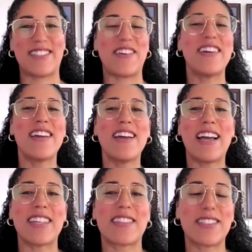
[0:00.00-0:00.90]
So
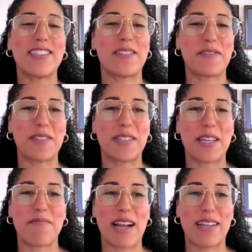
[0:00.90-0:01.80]
that's definitely
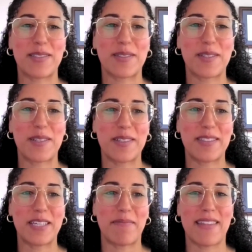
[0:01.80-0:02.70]
a practical
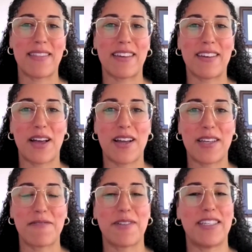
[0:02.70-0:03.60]
tip I think a lot
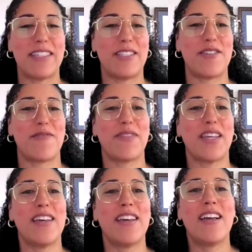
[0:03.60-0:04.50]
can relate
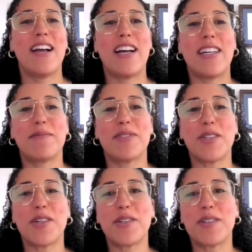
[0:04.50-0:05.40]
to.
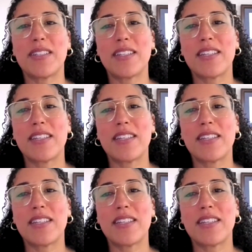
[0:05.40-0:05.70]
So